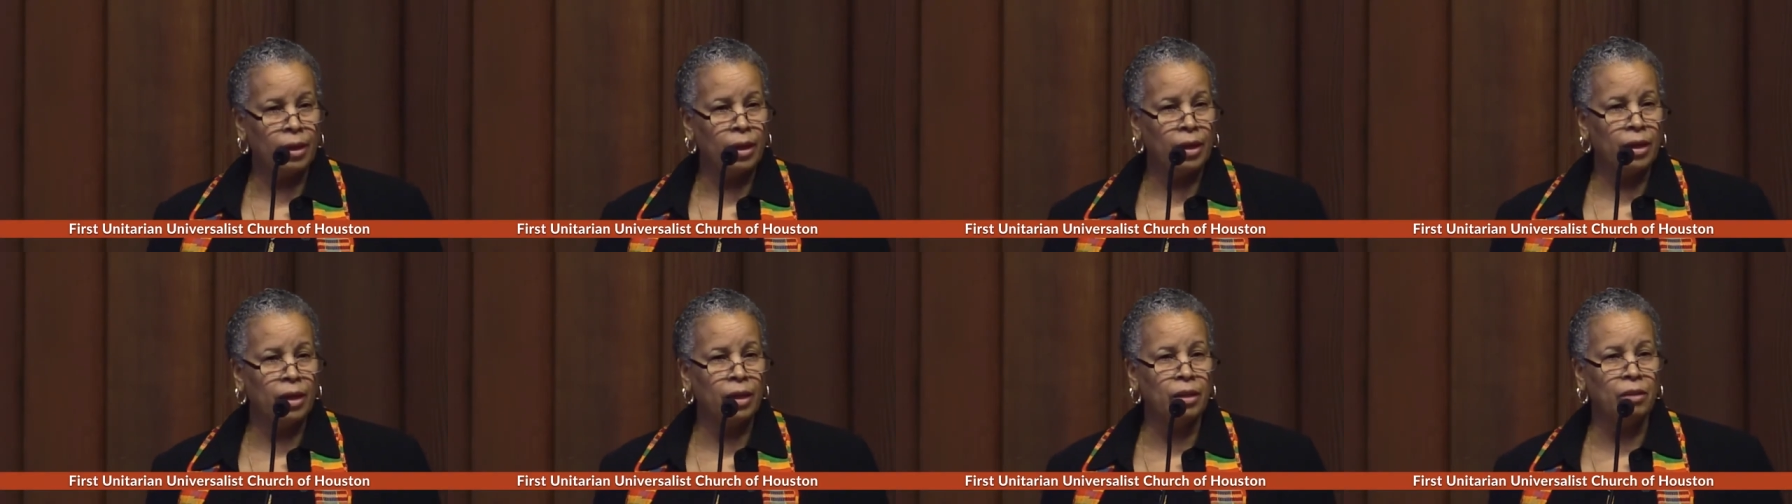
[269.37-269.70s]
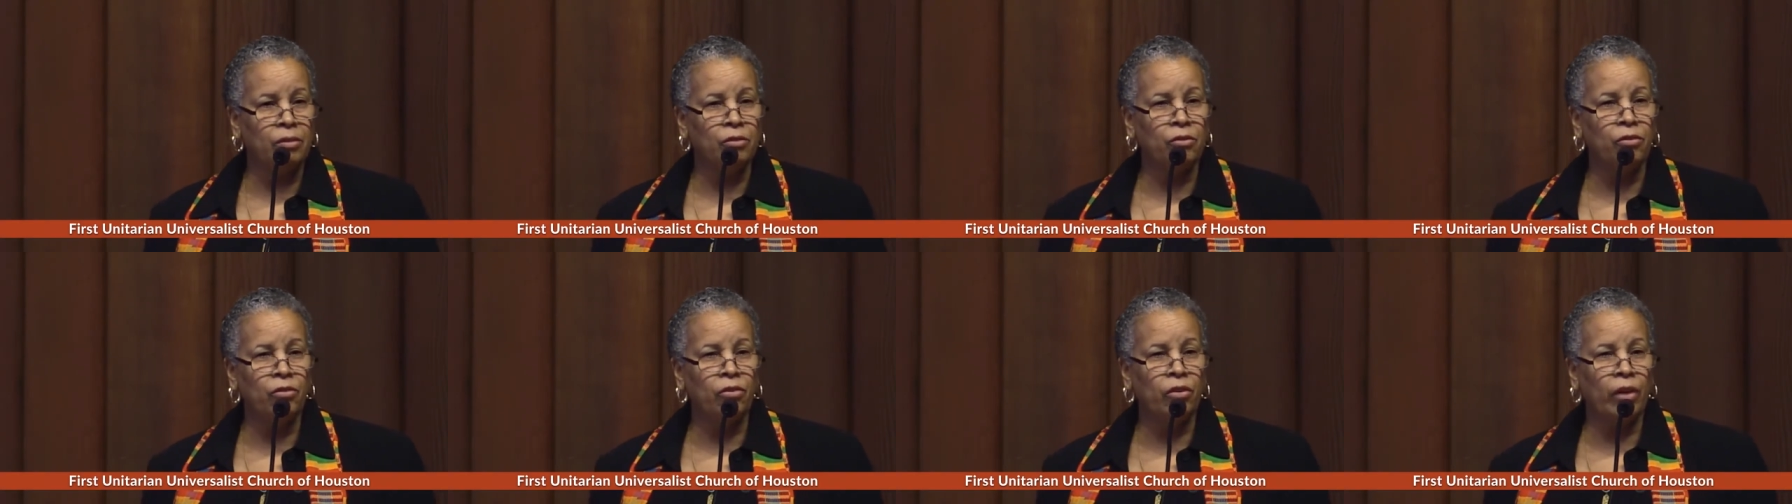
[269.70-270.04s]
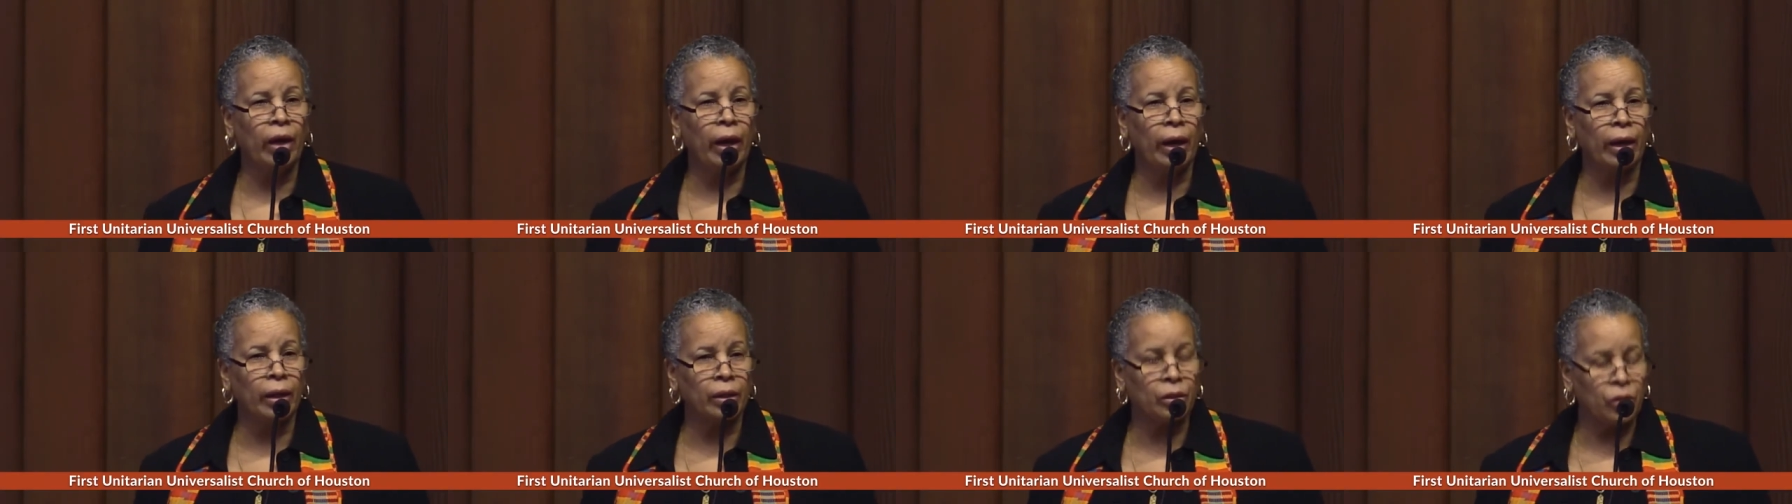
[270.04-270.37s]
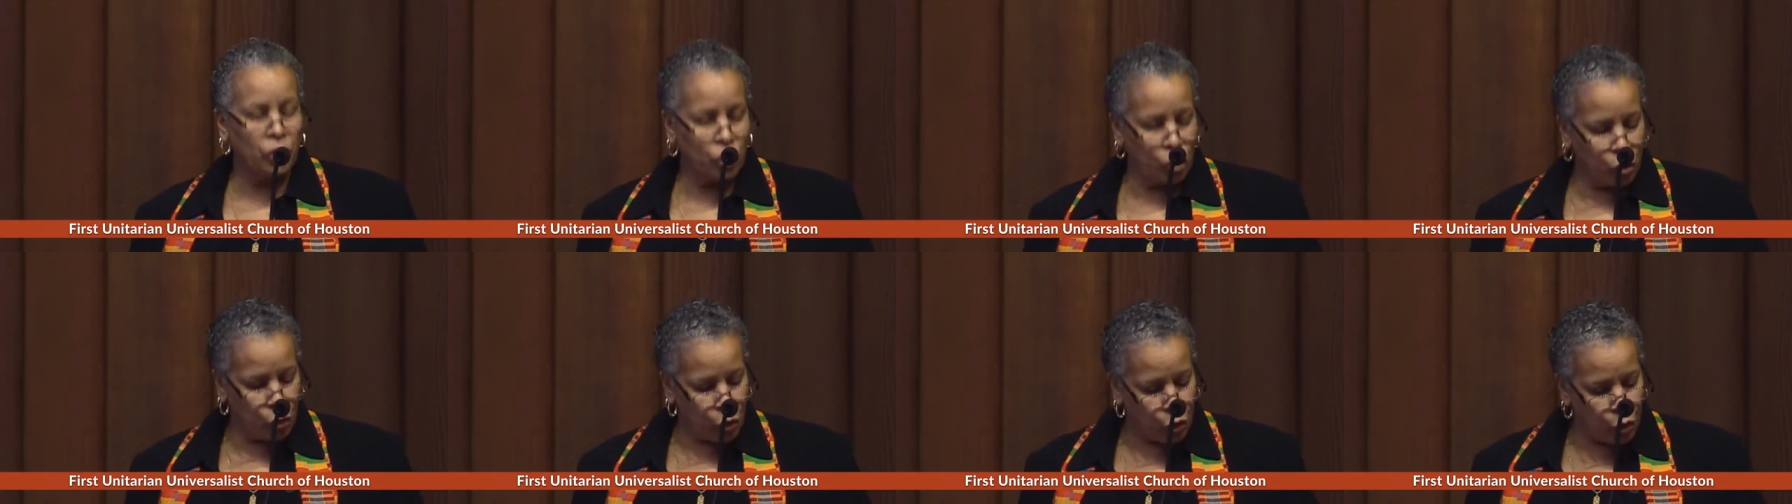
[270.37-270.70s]
in fact,
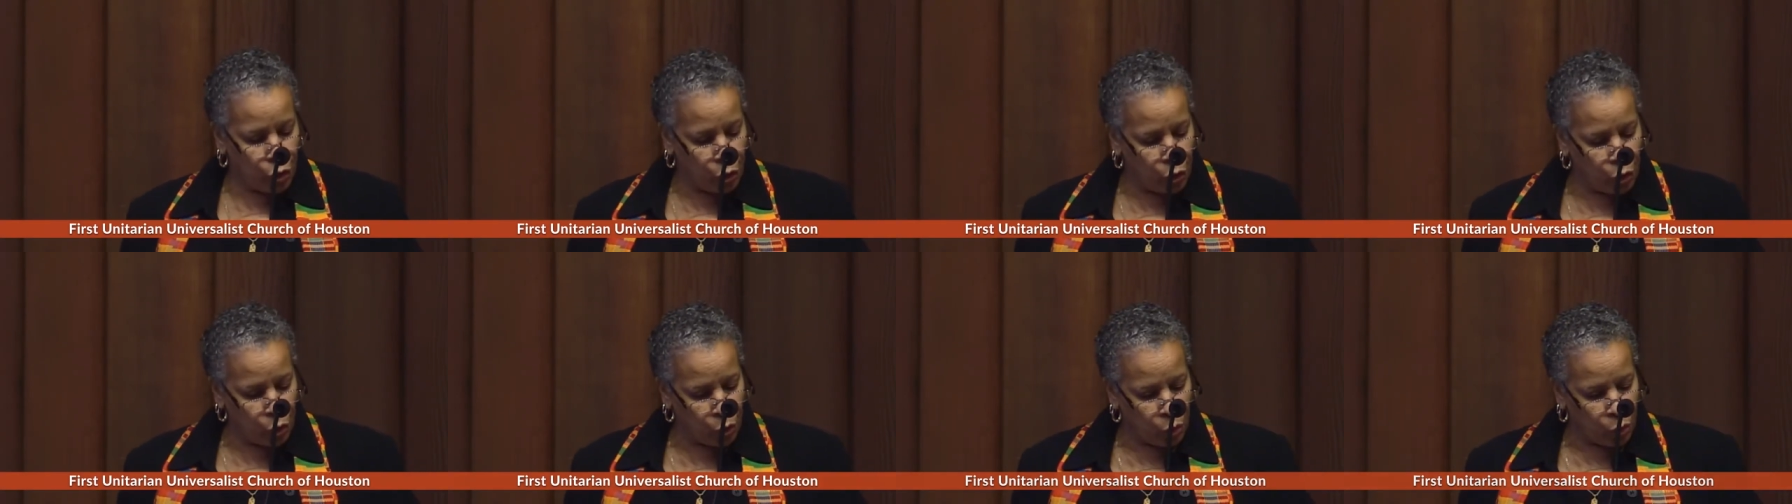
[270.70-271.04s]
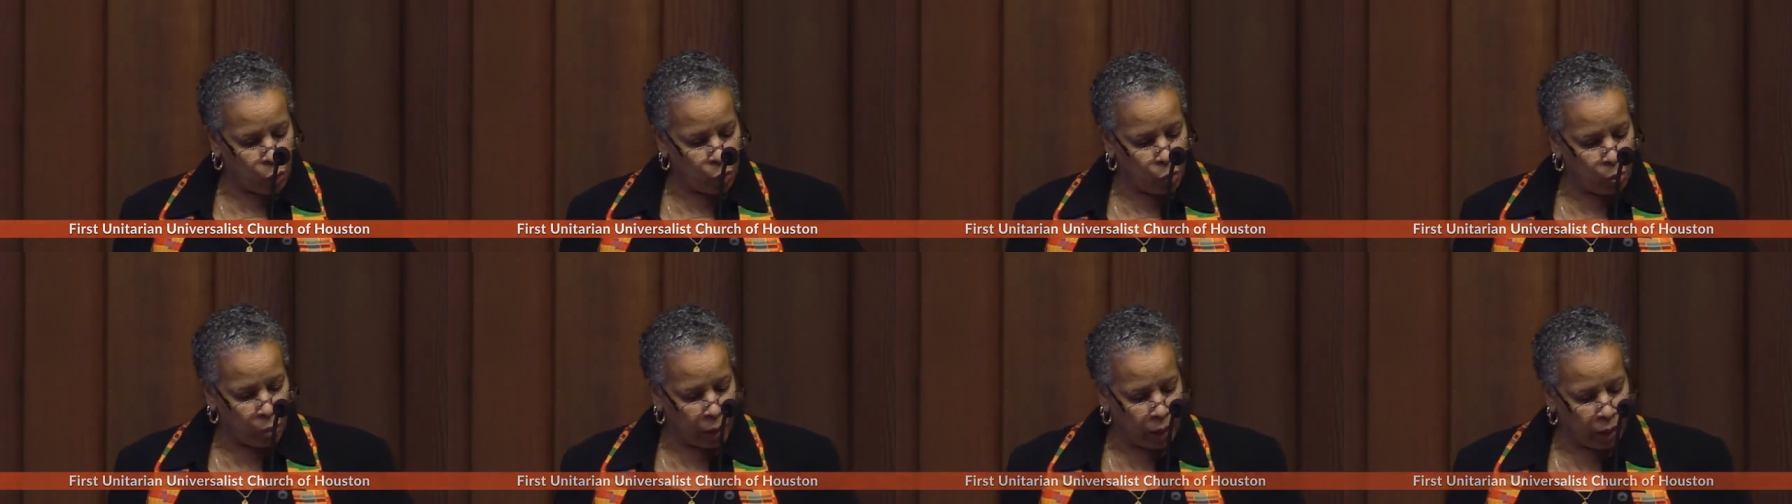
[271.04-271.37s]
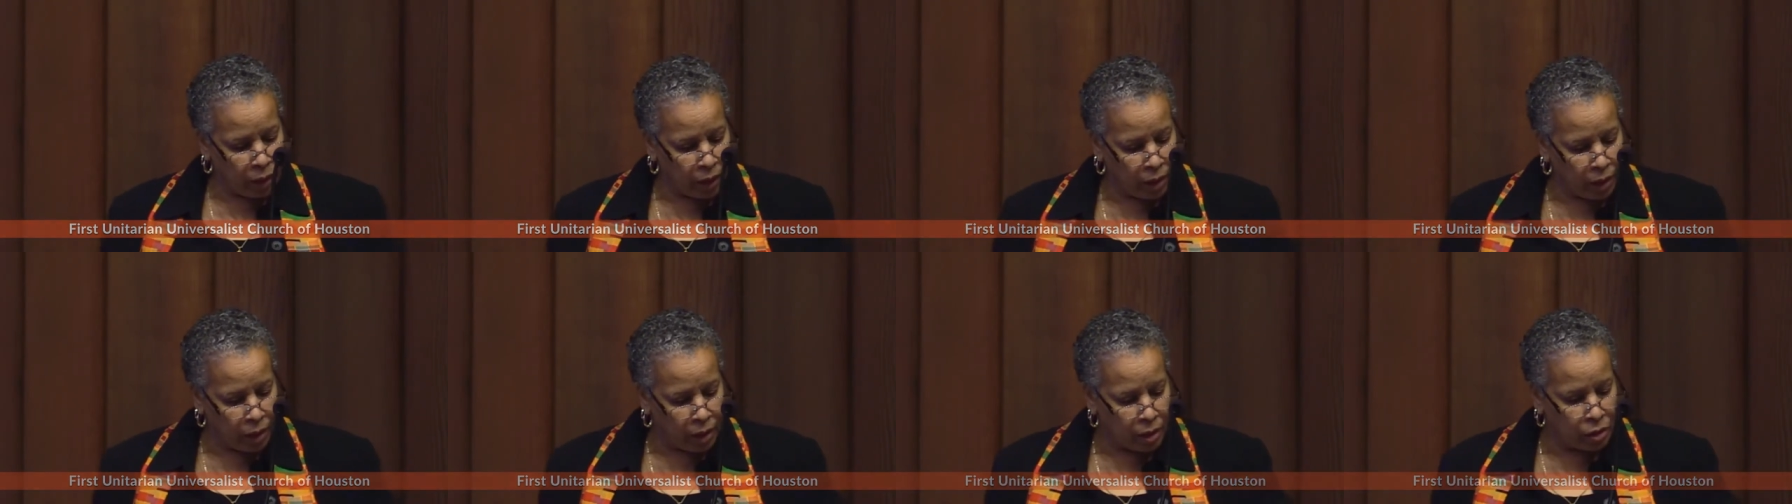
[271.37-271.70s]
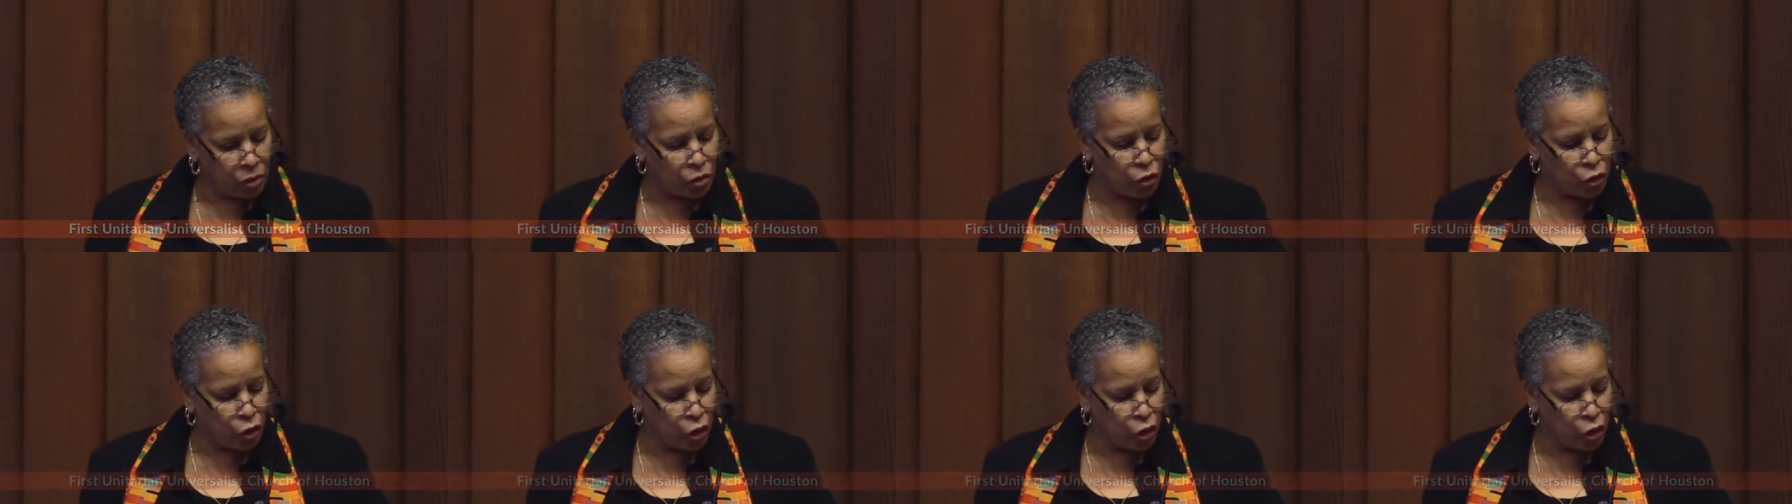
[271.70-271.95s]
do begin